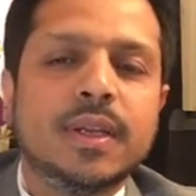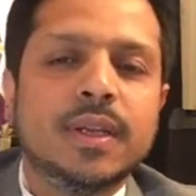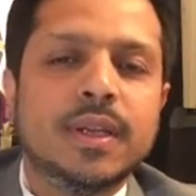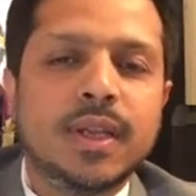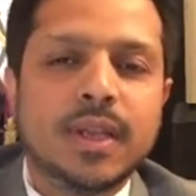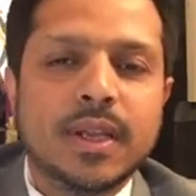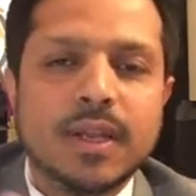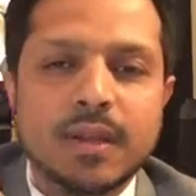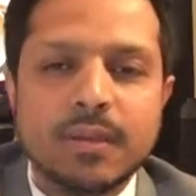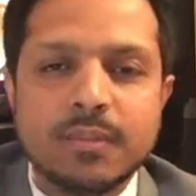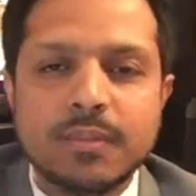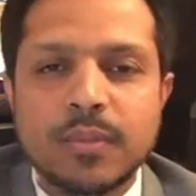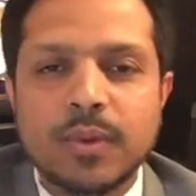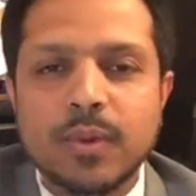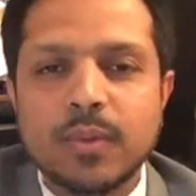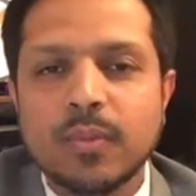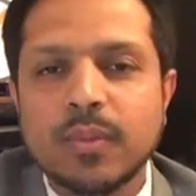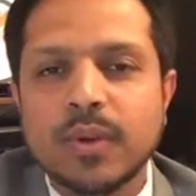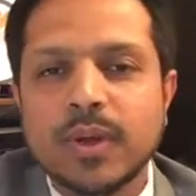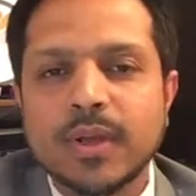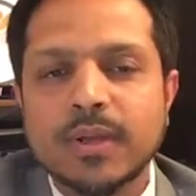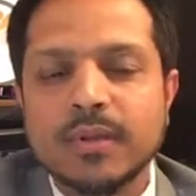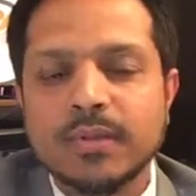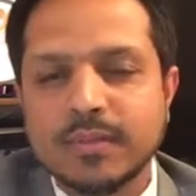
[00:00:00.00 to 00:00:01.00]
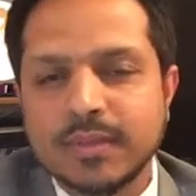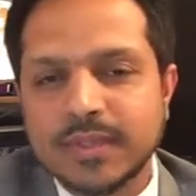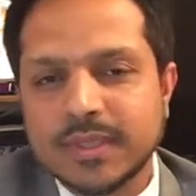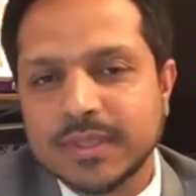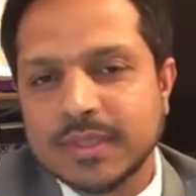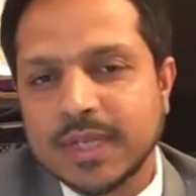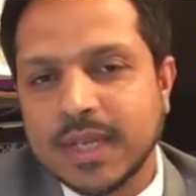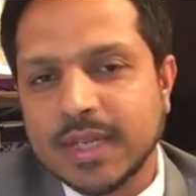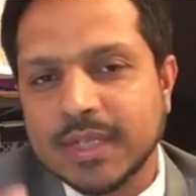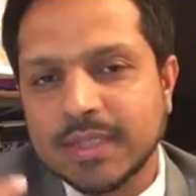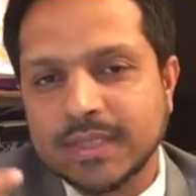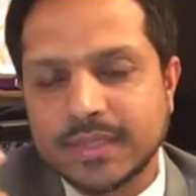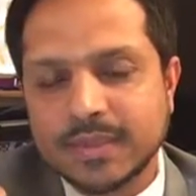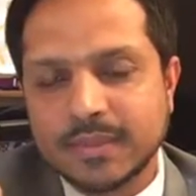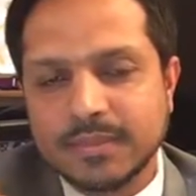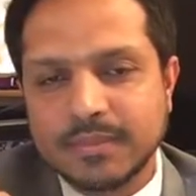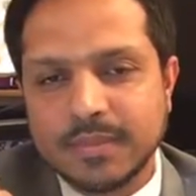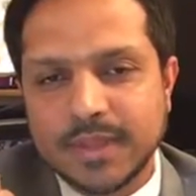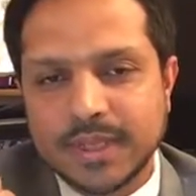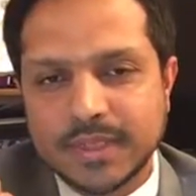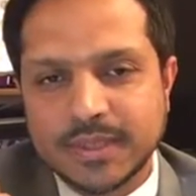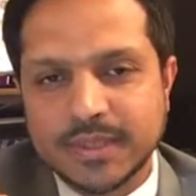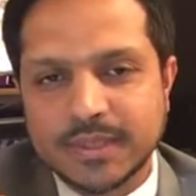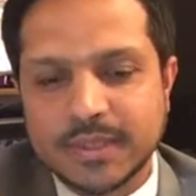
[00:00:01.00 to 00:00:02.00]
The number one, which I
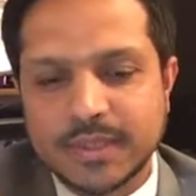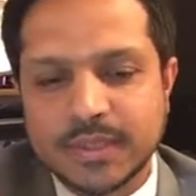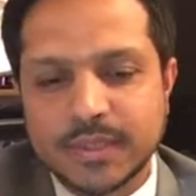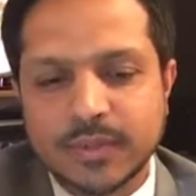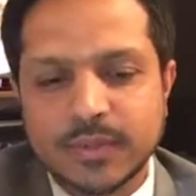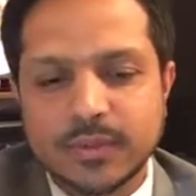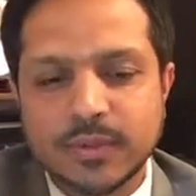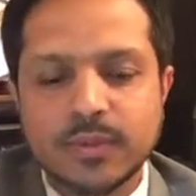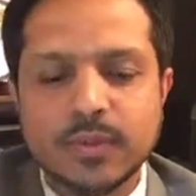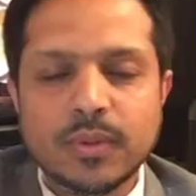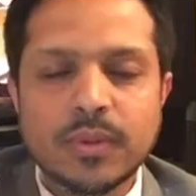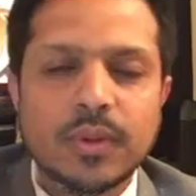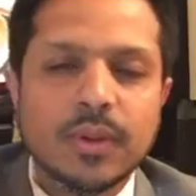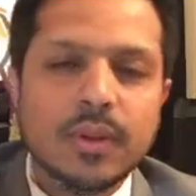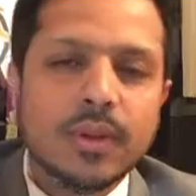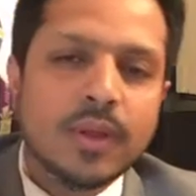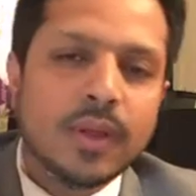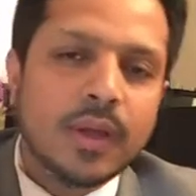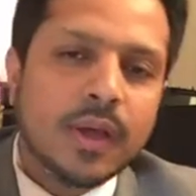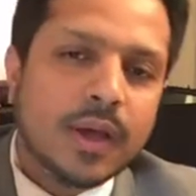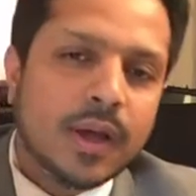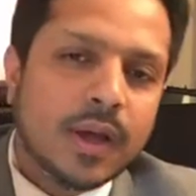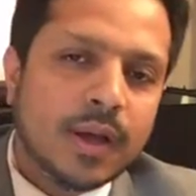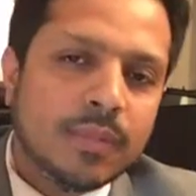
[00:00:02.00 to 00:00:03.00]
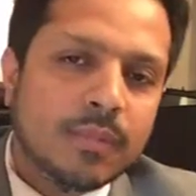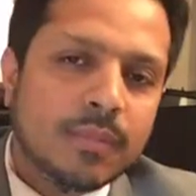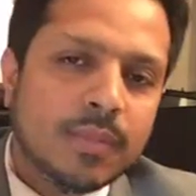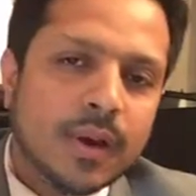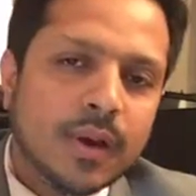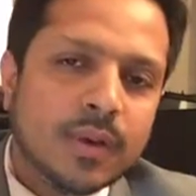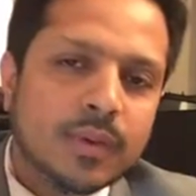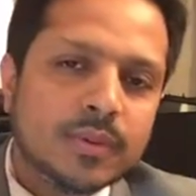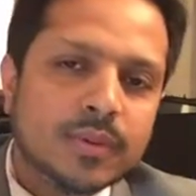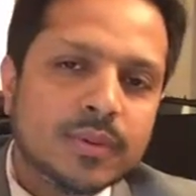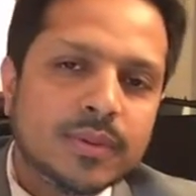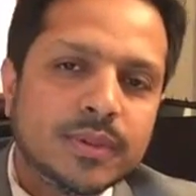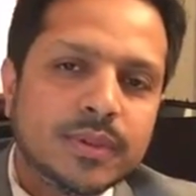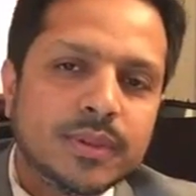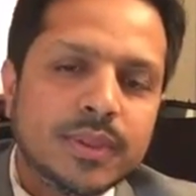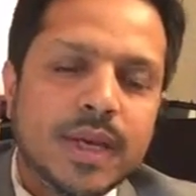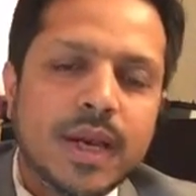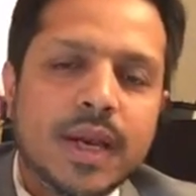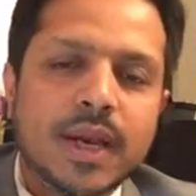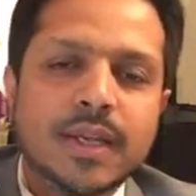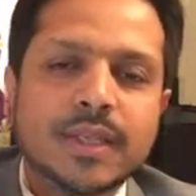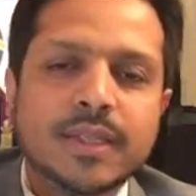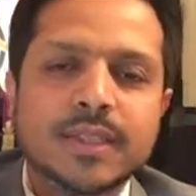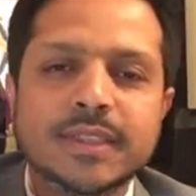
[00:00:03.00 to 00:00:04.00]
mentioned you about,
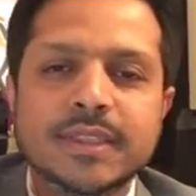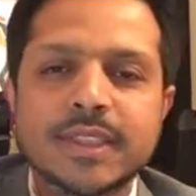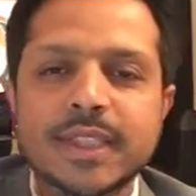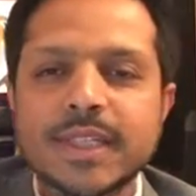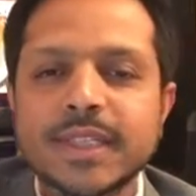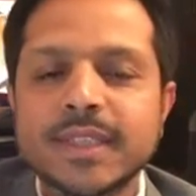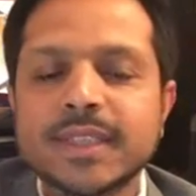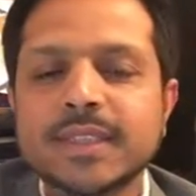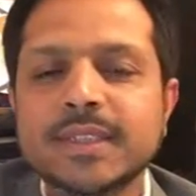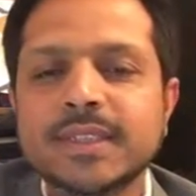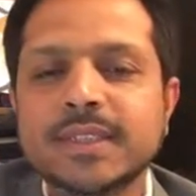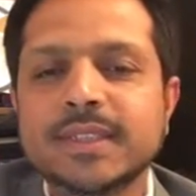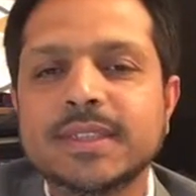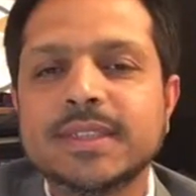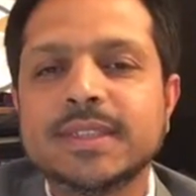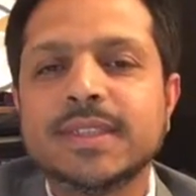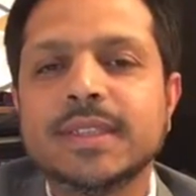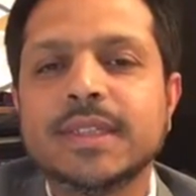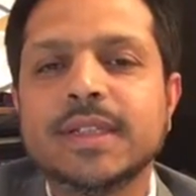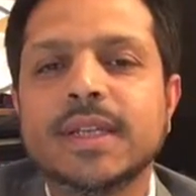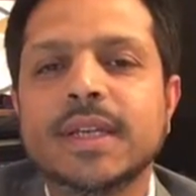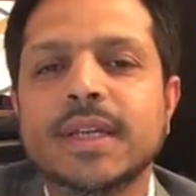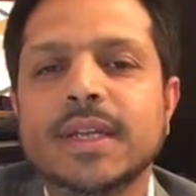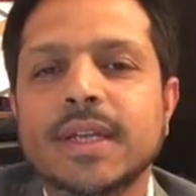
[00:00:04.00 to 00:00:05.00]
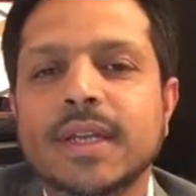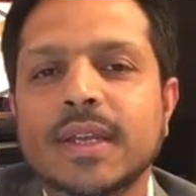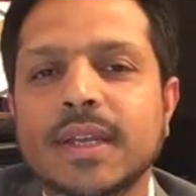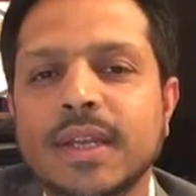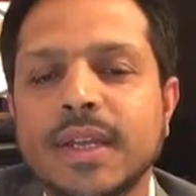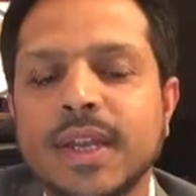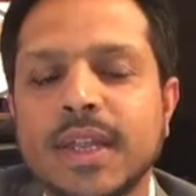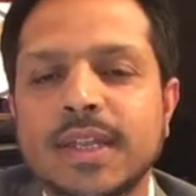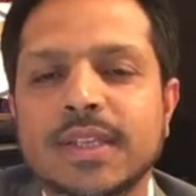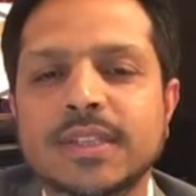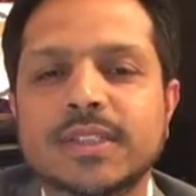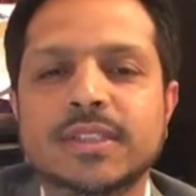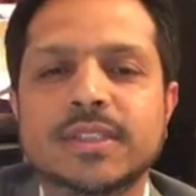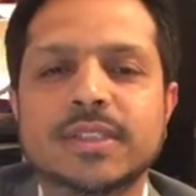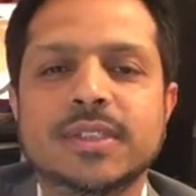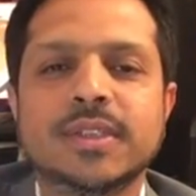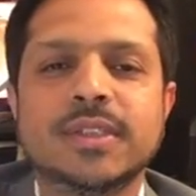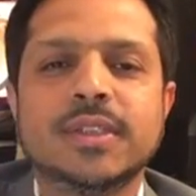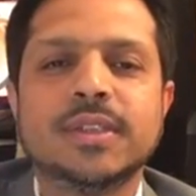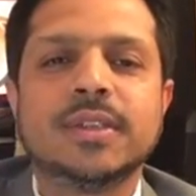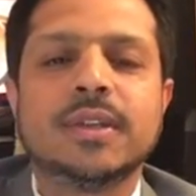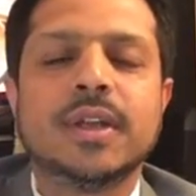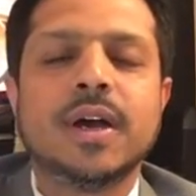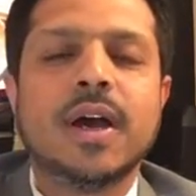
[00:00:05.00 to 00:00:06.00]
our genes,
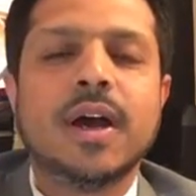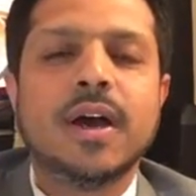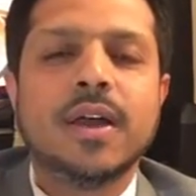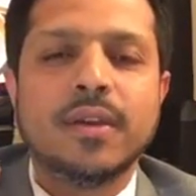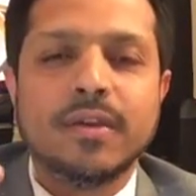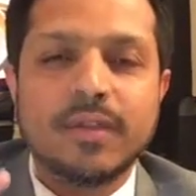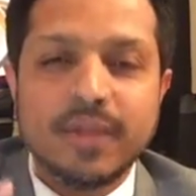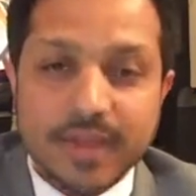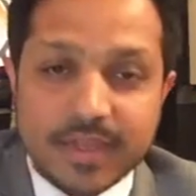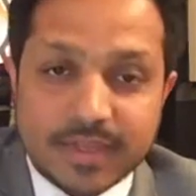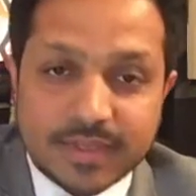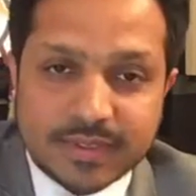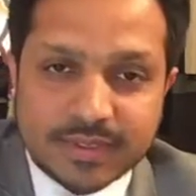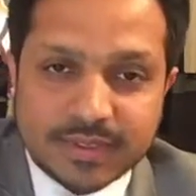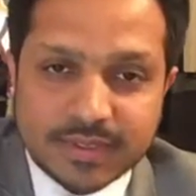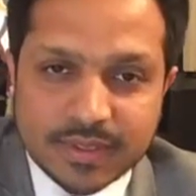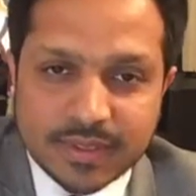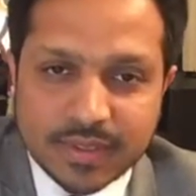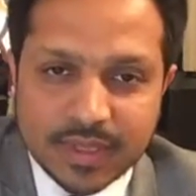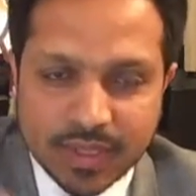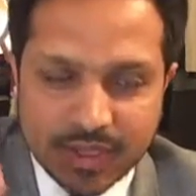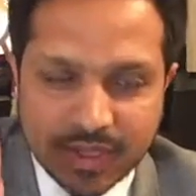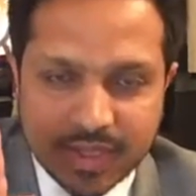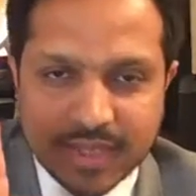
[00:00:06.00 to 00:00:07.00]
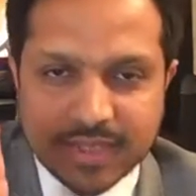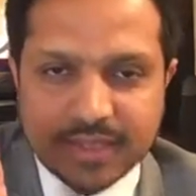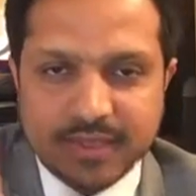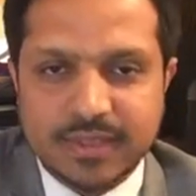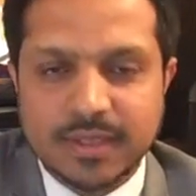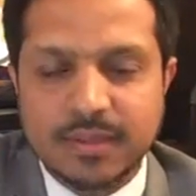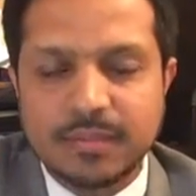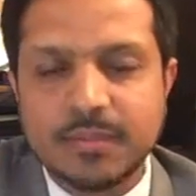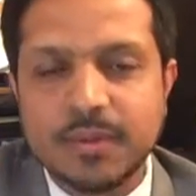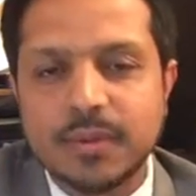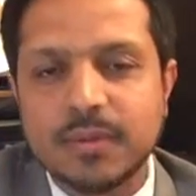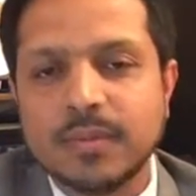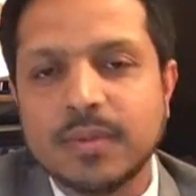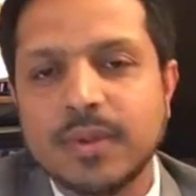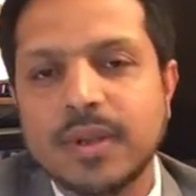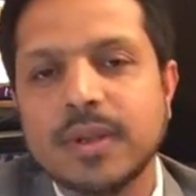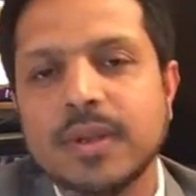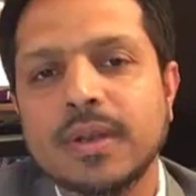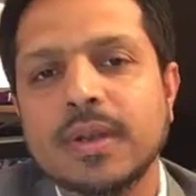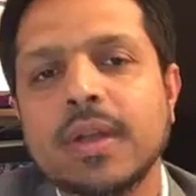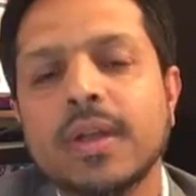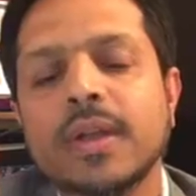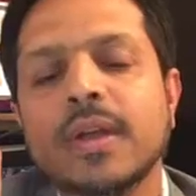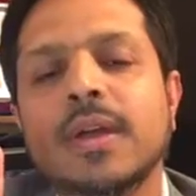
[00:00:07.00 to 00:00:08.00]
nature, our race. That's number
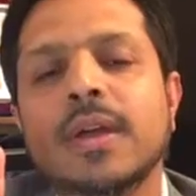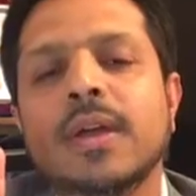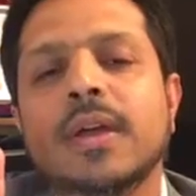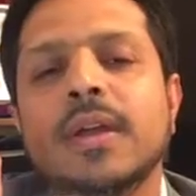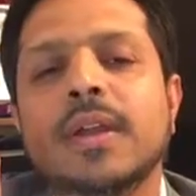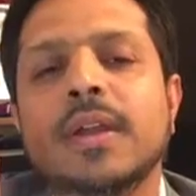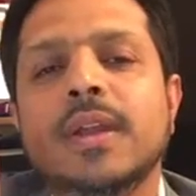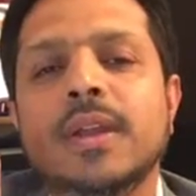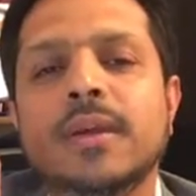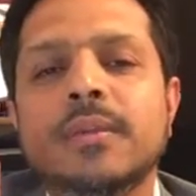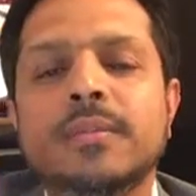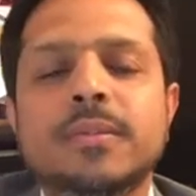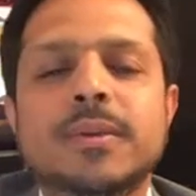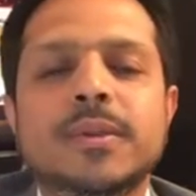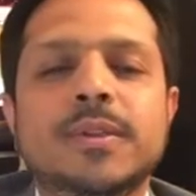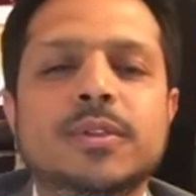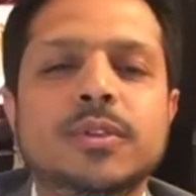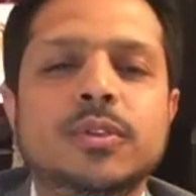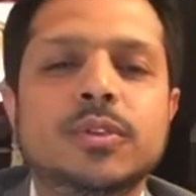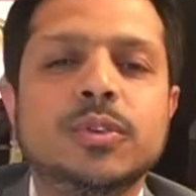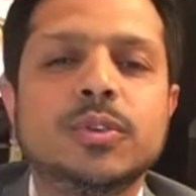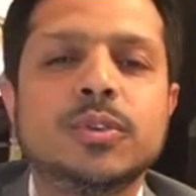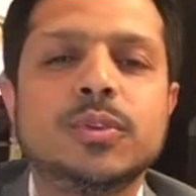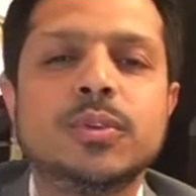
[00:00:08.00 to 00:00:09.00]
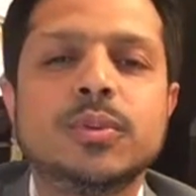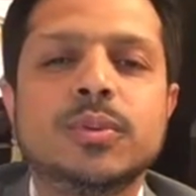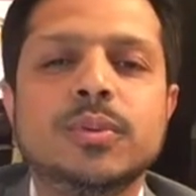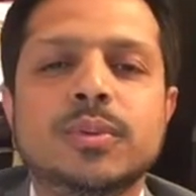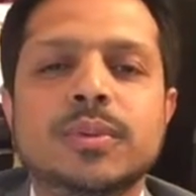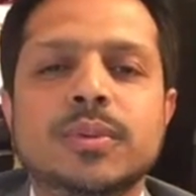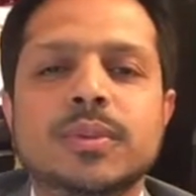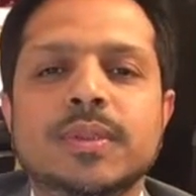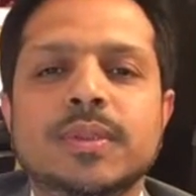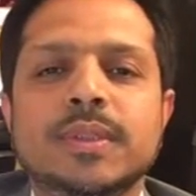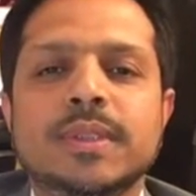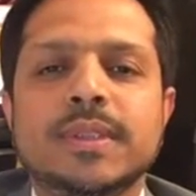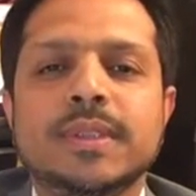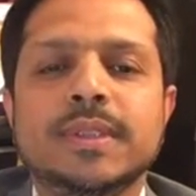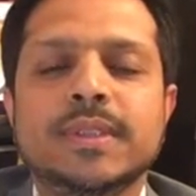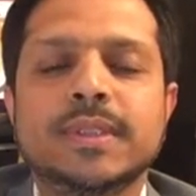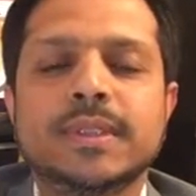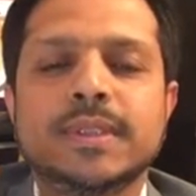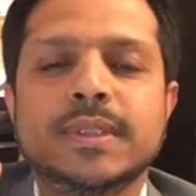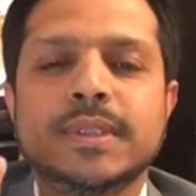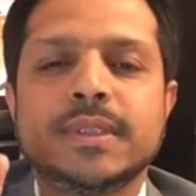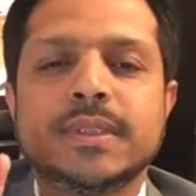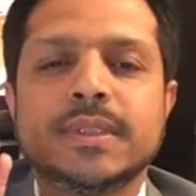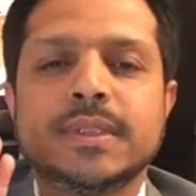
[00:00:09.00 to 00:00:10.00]
one. Number two
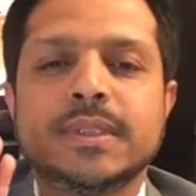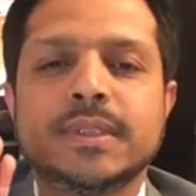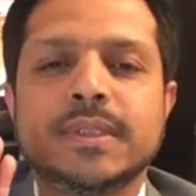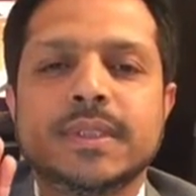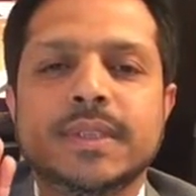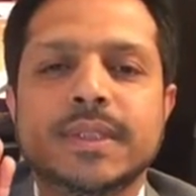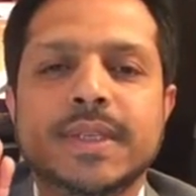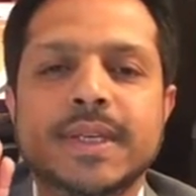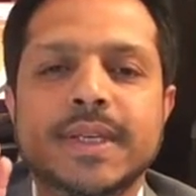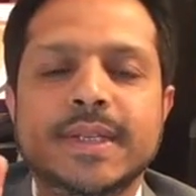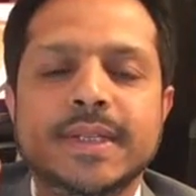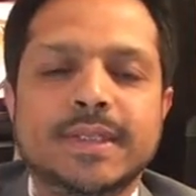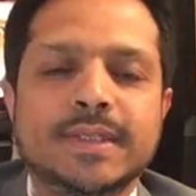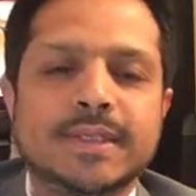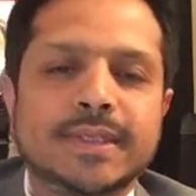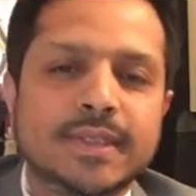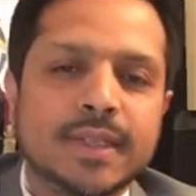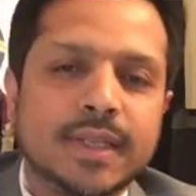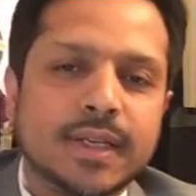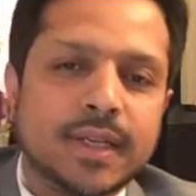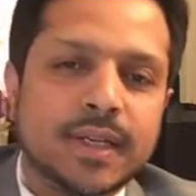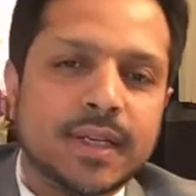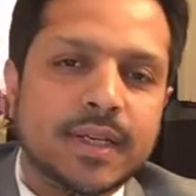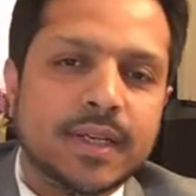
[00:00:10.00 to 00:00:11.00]
is